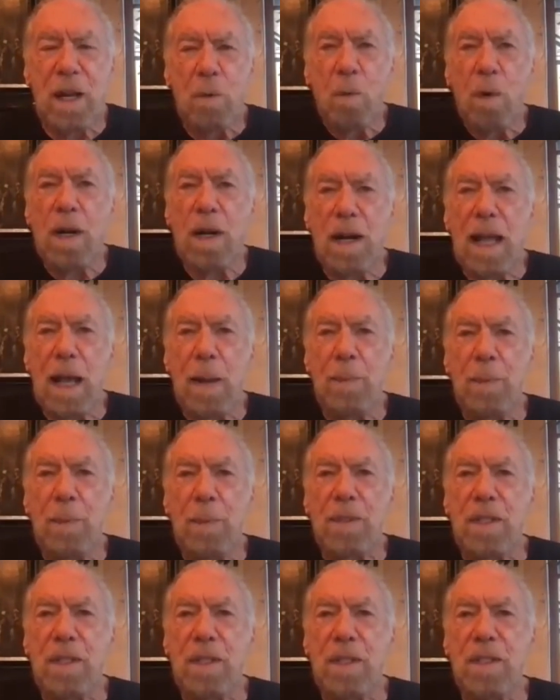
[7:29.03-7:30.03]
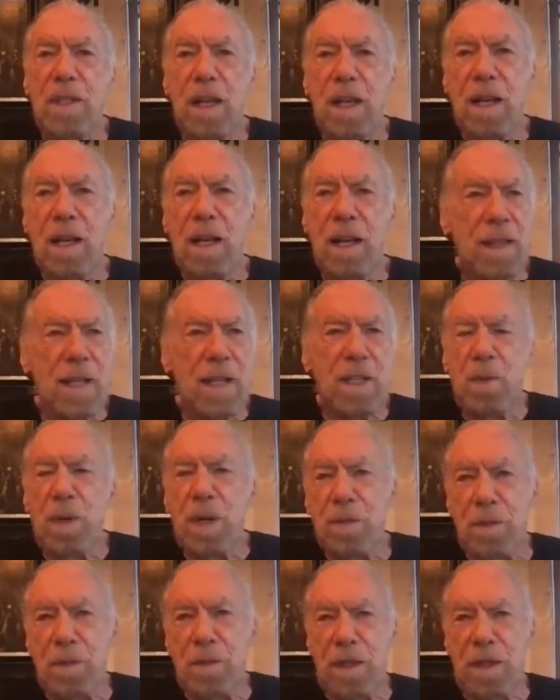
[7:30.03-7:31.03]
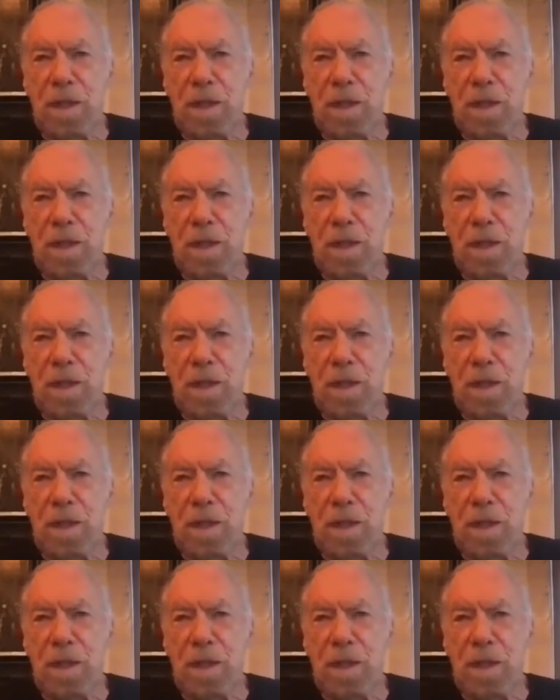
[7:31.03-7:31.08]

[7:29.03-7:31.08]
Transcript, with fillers: when it happens is, oh, that's trivia.